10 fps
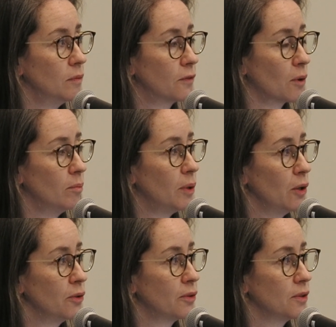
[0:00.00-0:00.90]
from
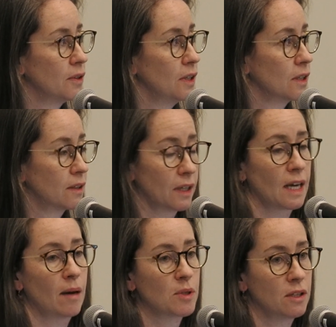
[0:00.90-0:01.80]
both the
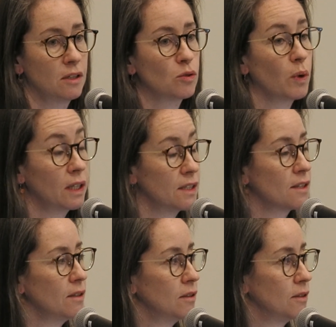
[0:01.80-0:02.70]
capsid as well as
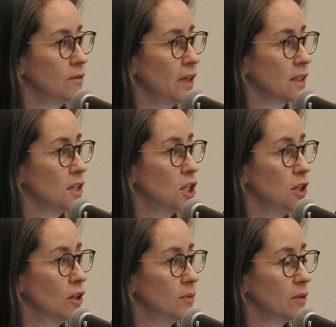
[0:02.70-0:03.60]
the vector
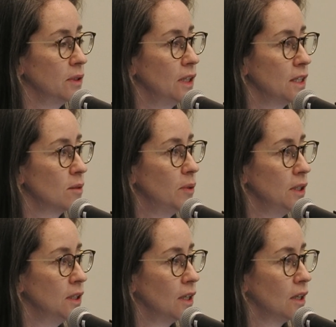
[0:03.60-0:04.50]
genome that we need to
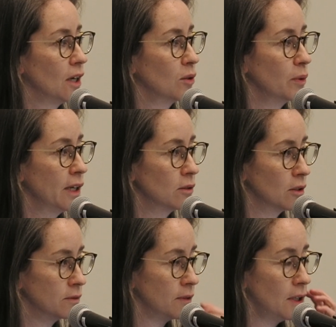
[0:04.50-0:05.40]
be aware
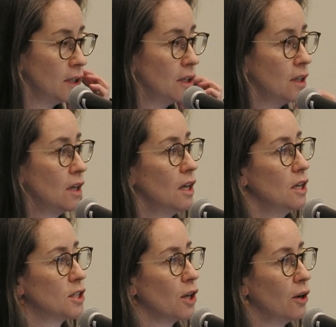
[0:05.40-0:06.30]
of.
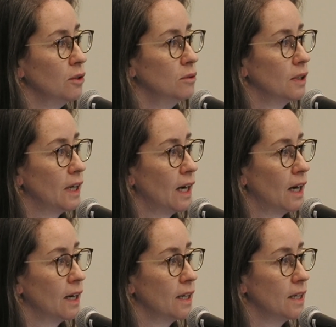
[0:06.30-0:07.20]
So
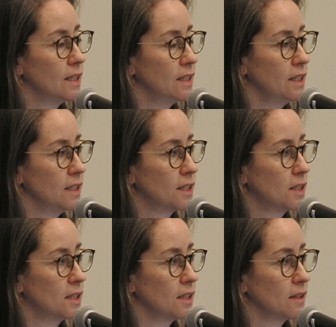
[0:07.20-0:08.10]

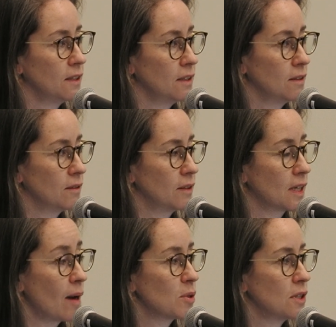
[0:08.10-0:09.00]
the
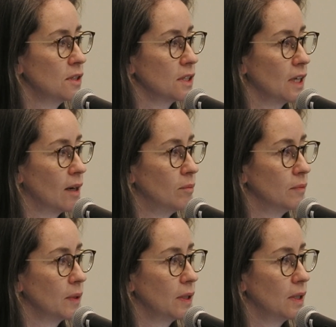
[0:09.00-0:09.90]
capsid
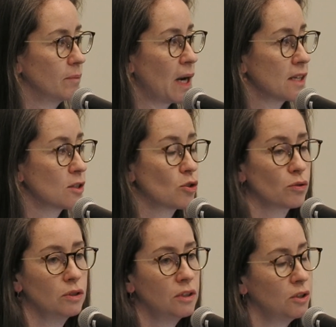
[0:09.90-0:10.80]
passes
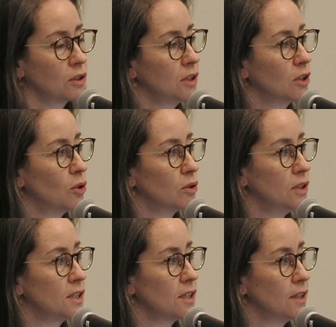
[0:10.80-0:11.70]
through the nuclear core
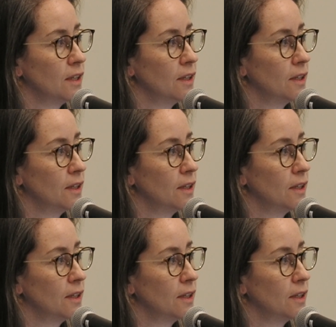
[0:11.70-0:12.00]
into the